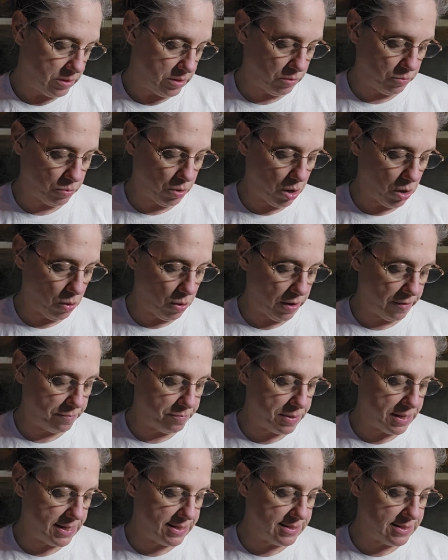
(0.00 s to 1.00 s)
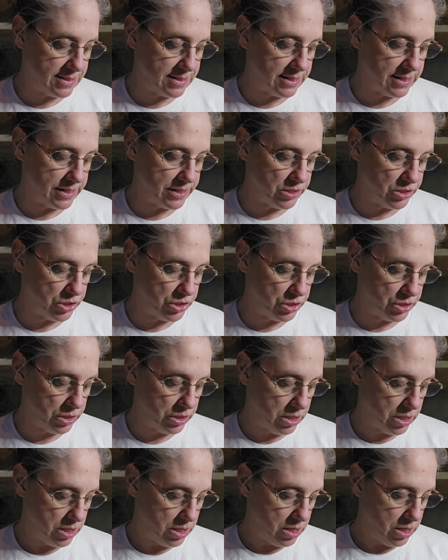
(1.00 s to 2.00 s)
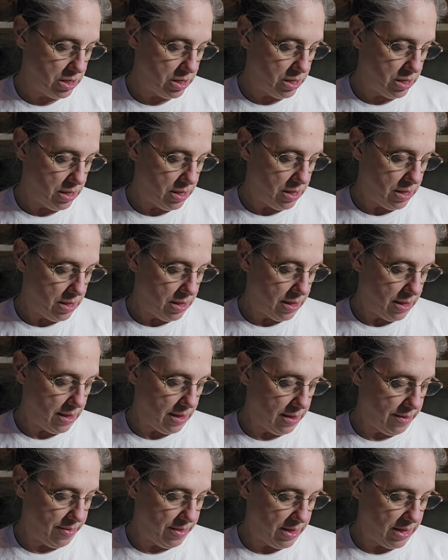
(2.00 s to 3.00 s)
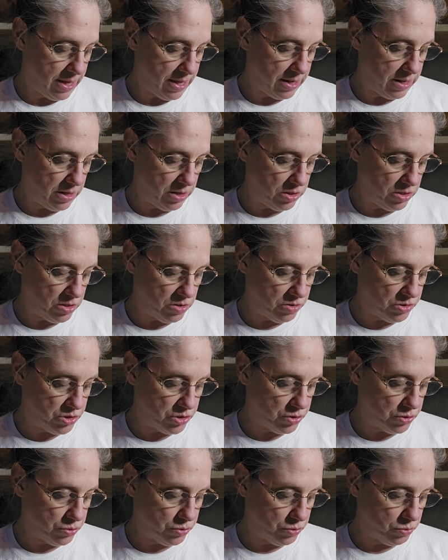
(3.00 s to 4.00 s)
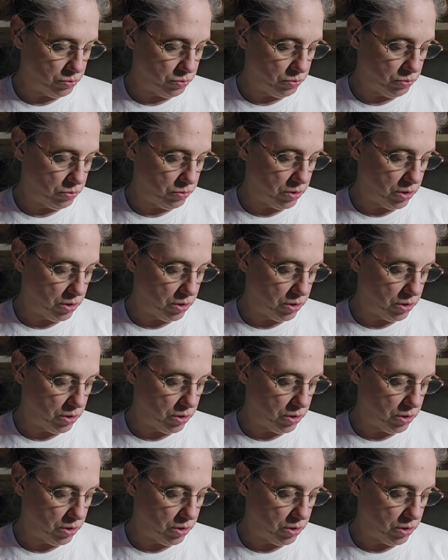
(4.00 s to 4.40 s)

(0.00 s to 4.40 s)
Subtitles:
row of bean stitch, and then you do